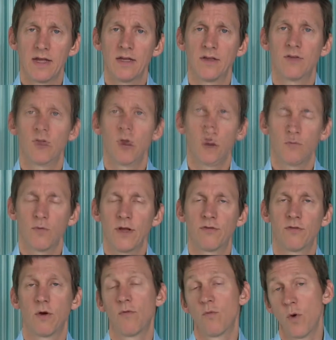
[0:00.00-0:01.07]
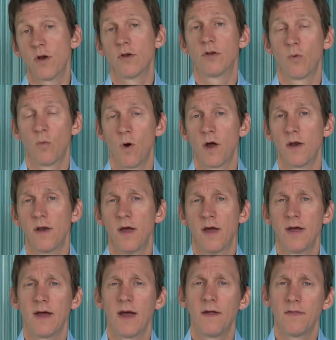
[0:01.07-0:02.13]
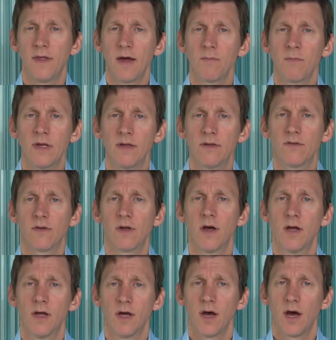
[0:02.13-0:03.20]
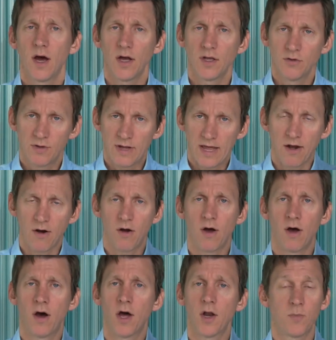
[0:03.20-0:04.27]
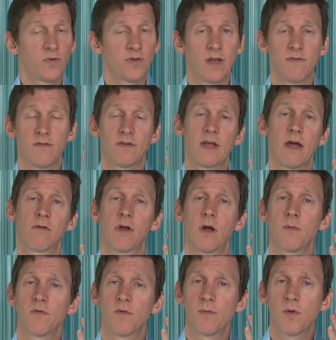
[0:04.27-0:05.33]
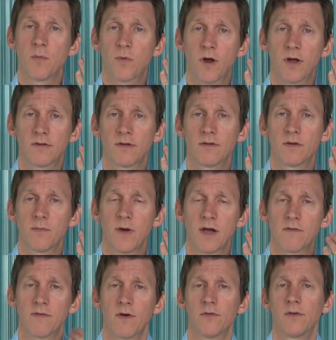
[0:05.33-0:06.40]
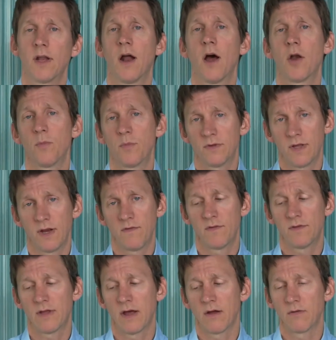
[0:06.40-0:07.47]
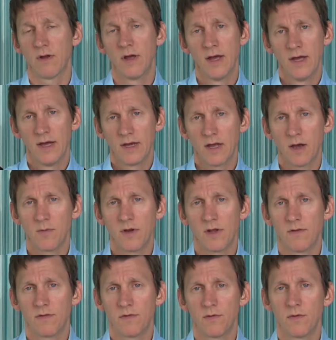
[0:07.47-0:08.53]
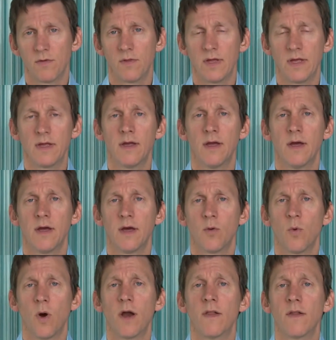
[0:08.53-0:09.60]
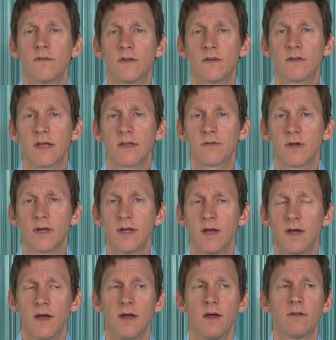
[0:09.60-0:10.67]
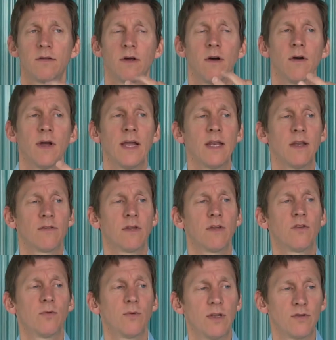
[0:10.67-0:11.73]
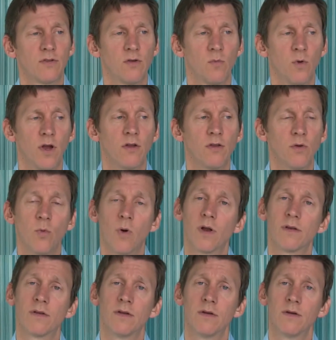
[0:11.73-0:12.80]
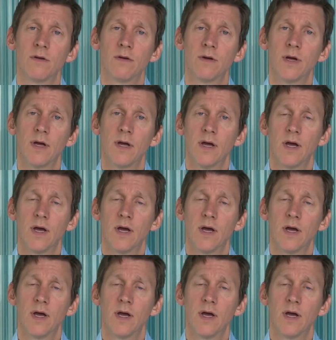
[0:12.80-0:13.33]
is a ratio of 1:1, and that means you get 100% of the sound coming from the processor microphones and 100% of the sound coming in through the wireless accessory. So in a situation where you want to